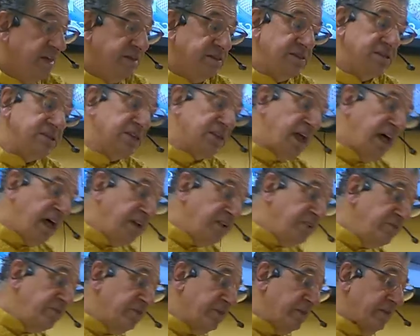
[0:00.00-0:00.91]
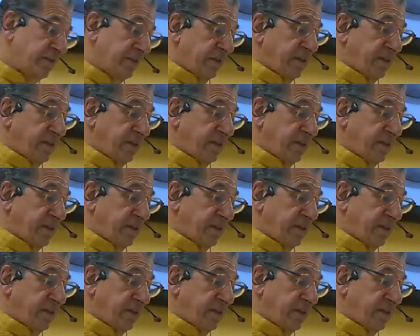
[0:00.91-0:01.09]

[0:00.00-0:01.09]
There's a lot of